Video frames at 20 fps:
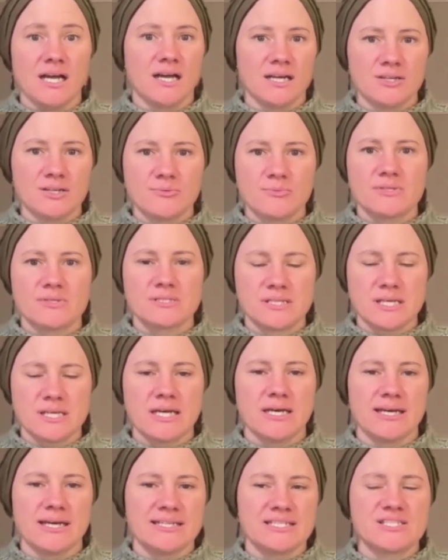100%.
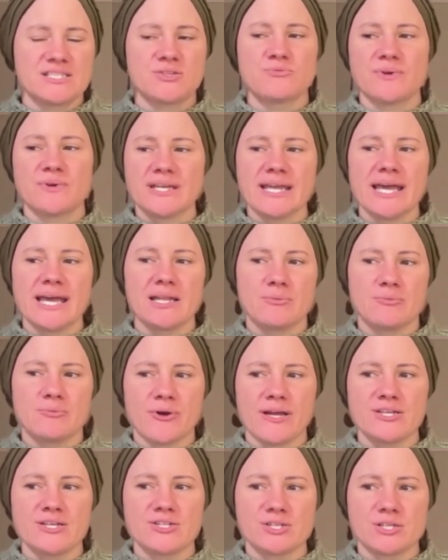It's the
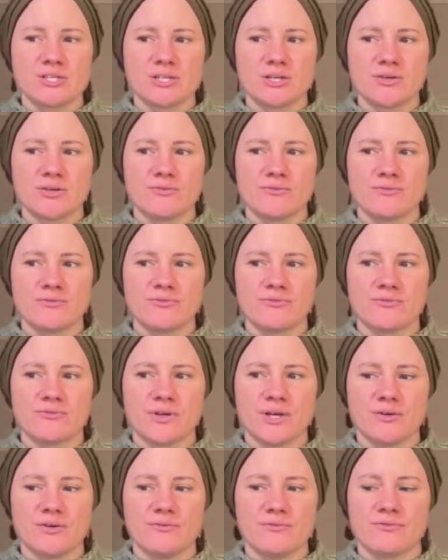recalibration of
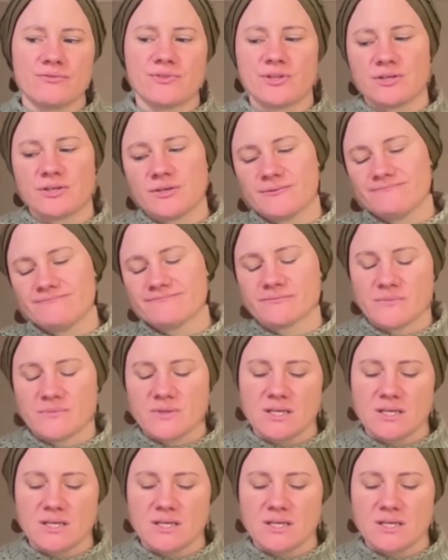the